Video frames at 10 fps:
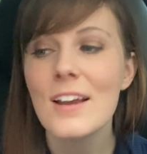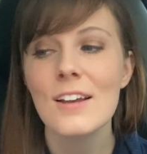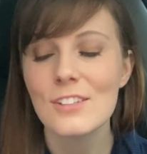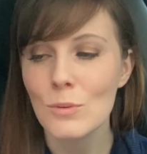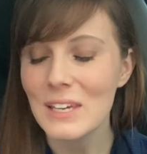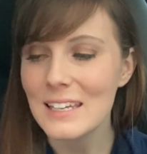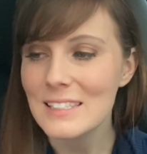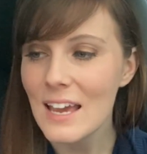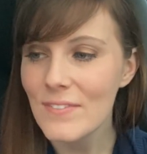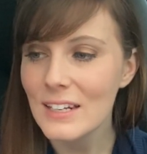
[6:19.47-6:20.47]
so we can
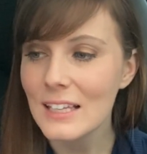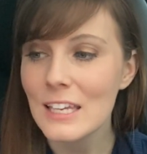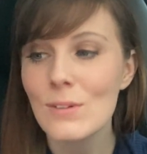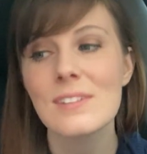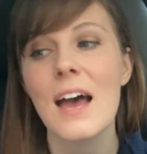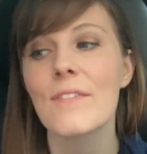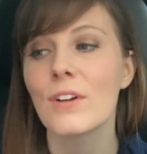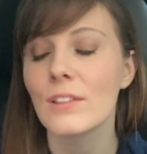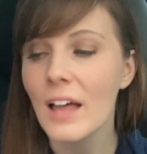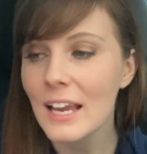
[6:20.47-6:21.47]
definitely use that
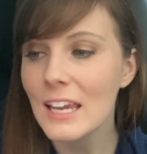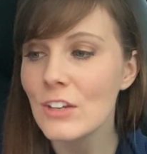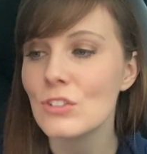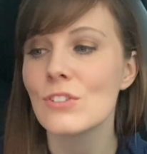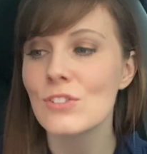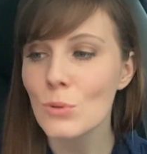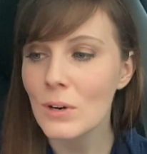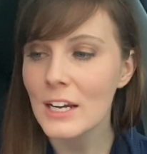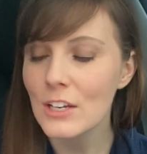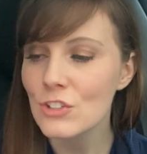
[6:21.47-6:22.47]
for luggage and
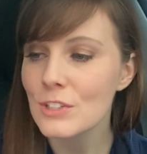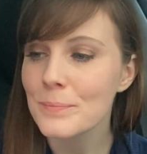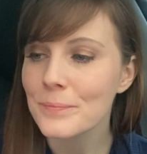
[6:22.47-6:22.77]
storage.